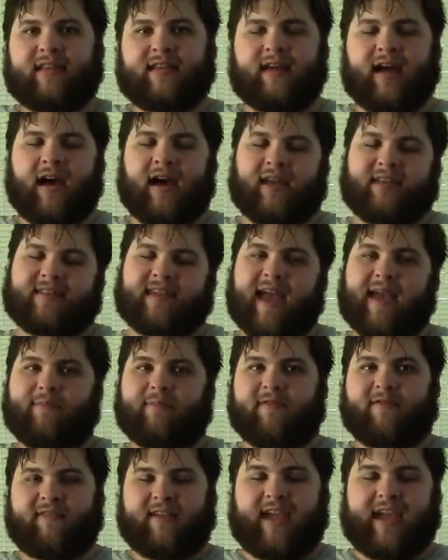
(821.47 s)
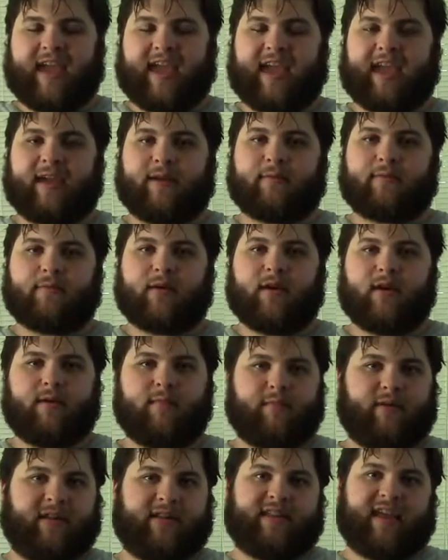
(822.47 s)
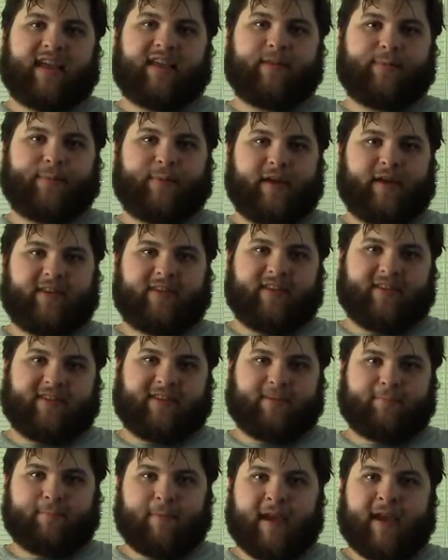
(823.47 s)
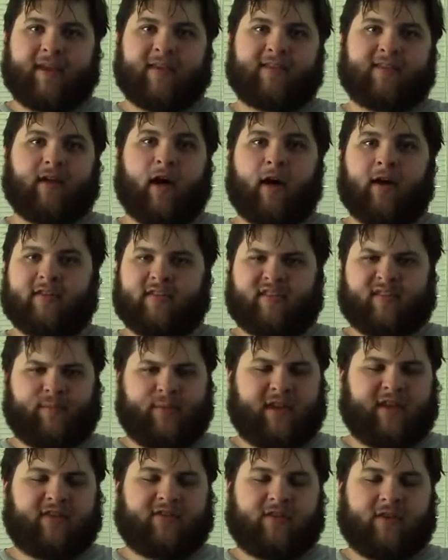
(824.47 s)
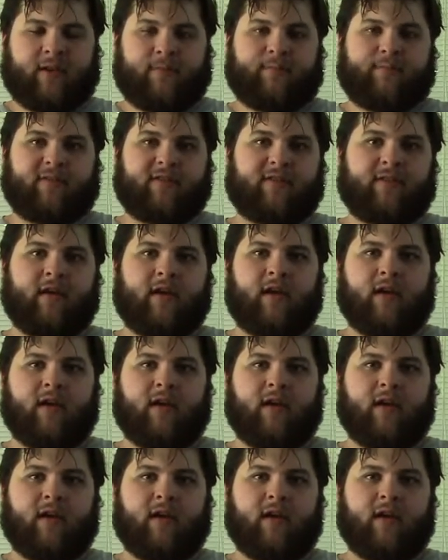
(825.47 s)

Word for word: uh, type of game, but takes place in space on spaceships.